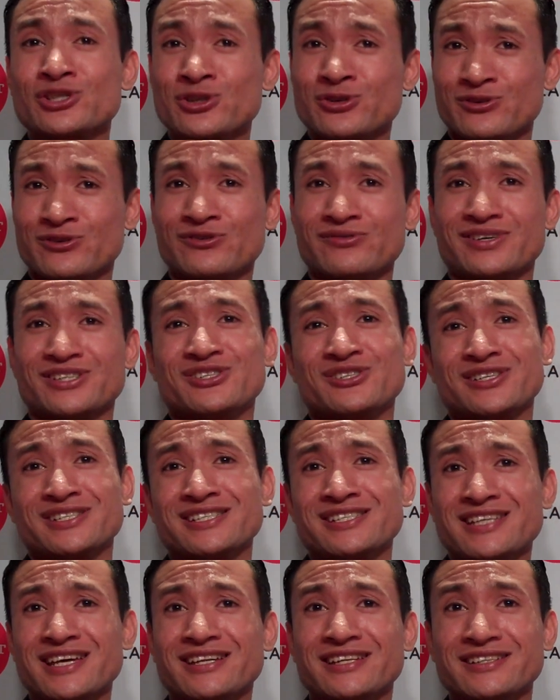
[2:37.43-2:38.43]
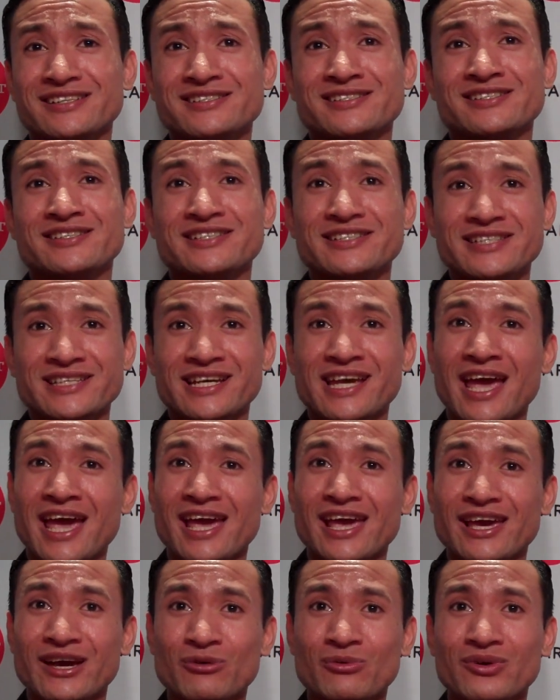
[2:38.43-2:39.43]
truth and transcendence in a
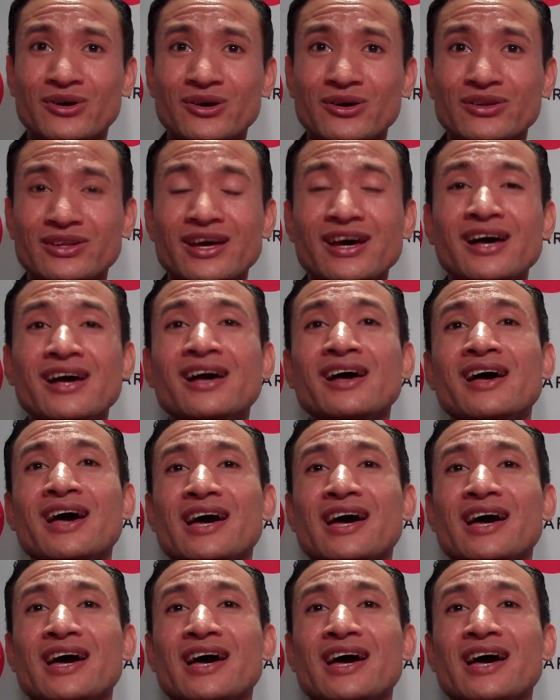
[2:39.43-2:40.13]
decaying world.